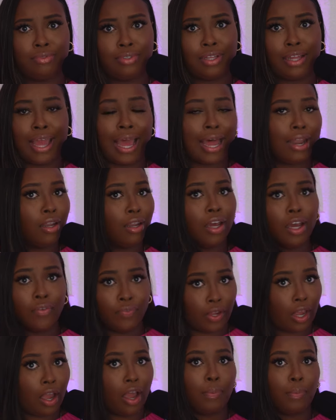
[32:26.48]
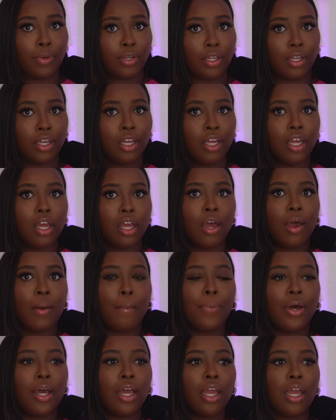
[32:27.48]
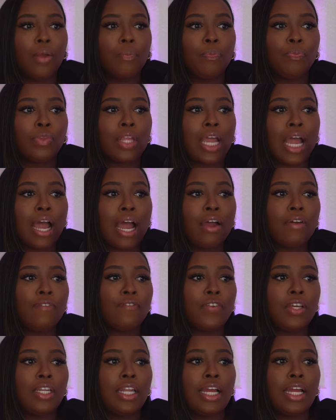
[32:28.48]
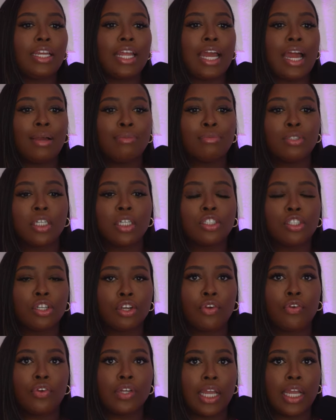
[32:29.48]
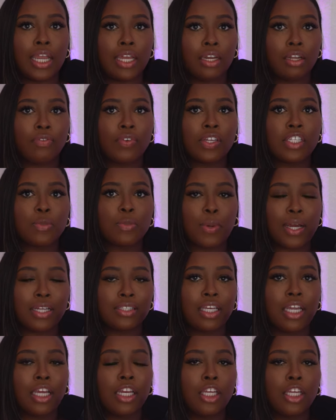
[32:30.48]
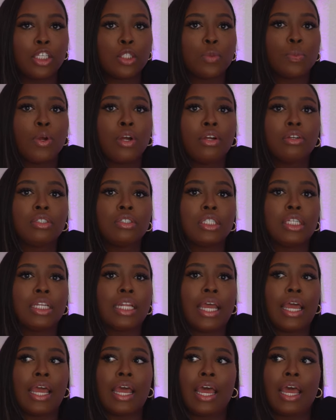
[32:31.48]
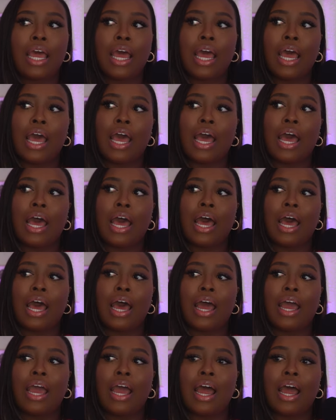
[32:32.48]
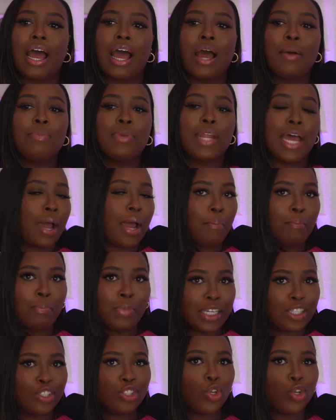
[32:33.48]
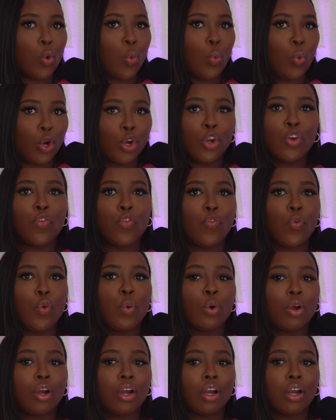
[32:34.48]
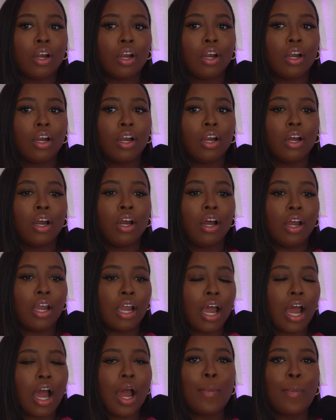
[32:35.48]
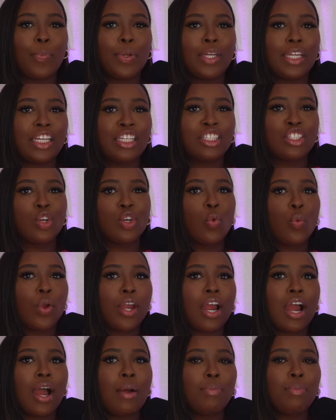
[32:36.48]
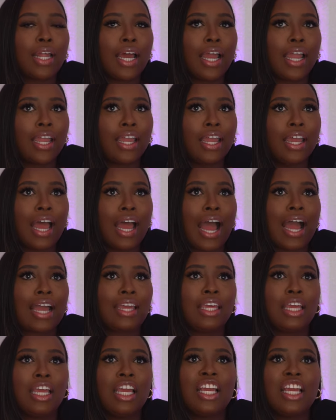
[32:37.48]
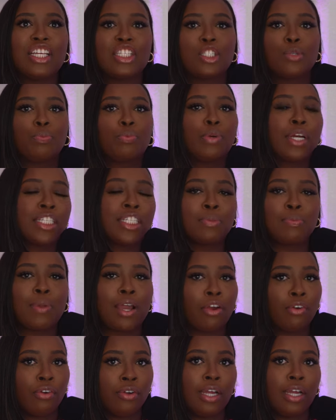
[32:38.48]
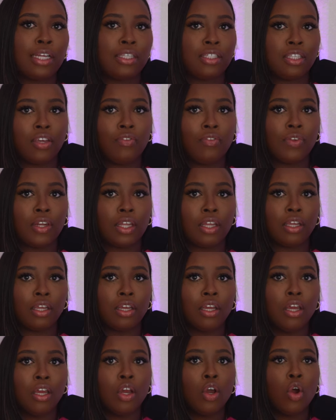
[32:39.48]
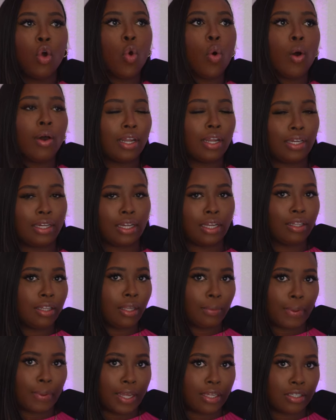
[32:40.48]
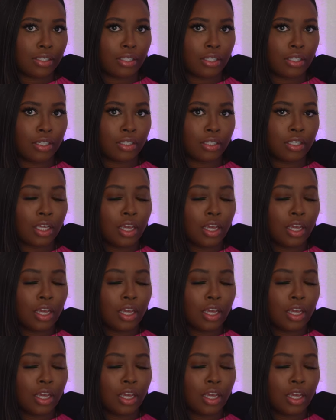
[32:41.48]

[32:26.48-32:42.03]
I love the company, but I feel like that I'm such a creative and spontaneous person that I'm not meant to work for a company to where I'm like, I can't express my creativity on a daily basis.